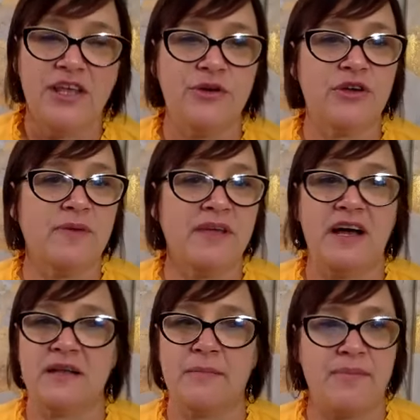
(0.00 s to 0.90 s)
you could be
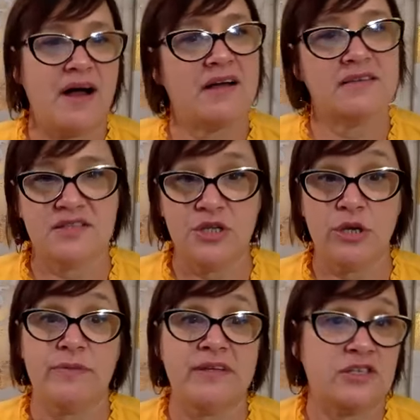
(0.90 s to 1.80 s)
on a bus, you
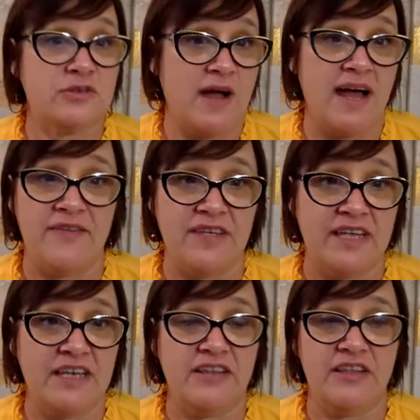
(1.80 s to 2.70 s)
could be
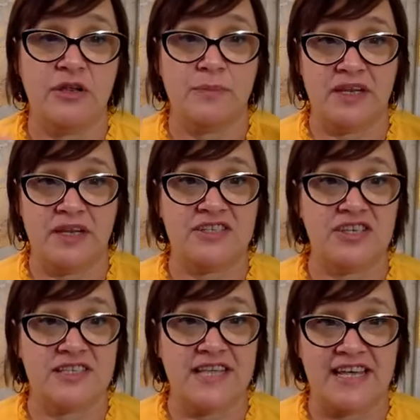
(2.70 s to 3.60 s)
driving, but it's
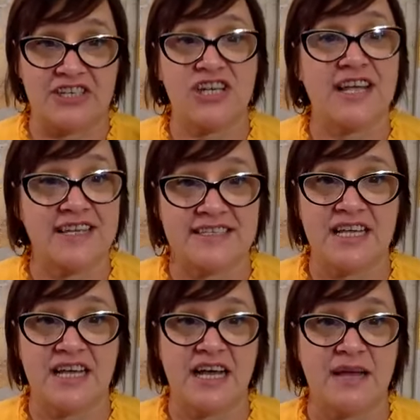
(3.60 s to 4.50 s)
just like a check-in
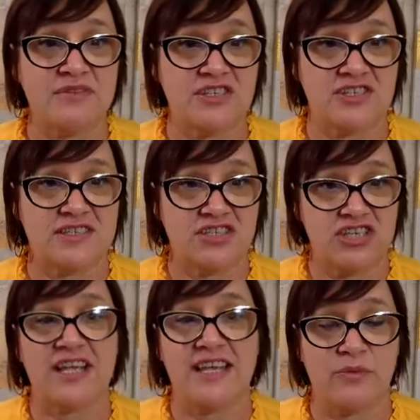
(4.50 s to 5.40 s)
time to just
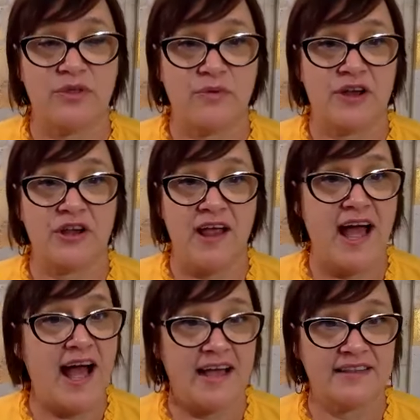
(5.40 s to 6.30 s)
check in with where you're
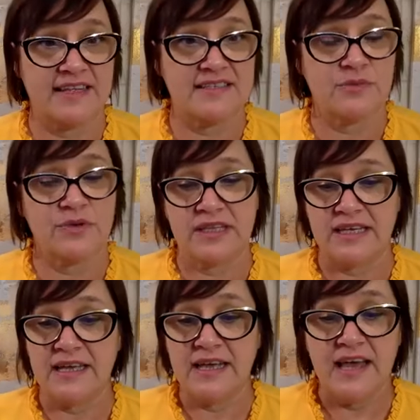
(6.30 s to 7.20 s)
at. That's a
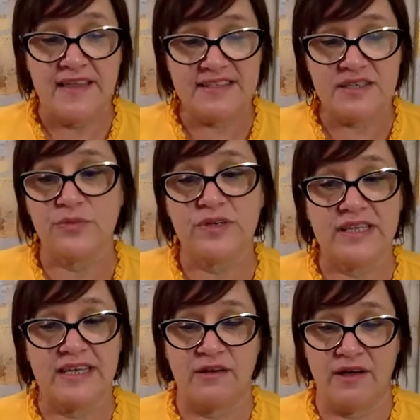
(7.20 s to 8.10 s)
really, that's a
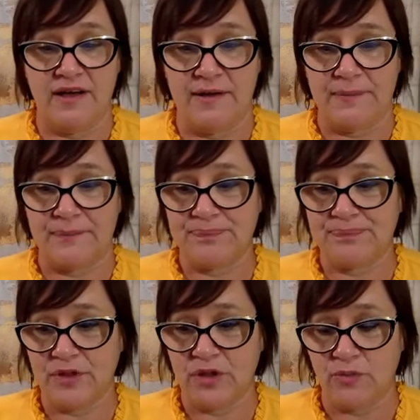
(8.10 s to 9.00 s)
really um,
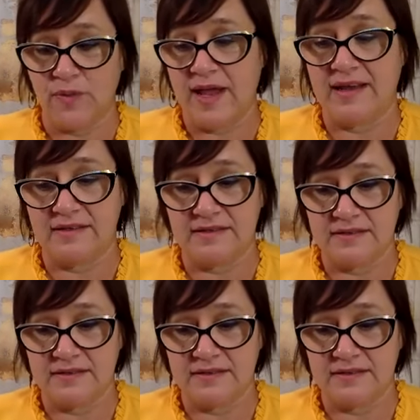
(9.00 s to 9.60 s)
great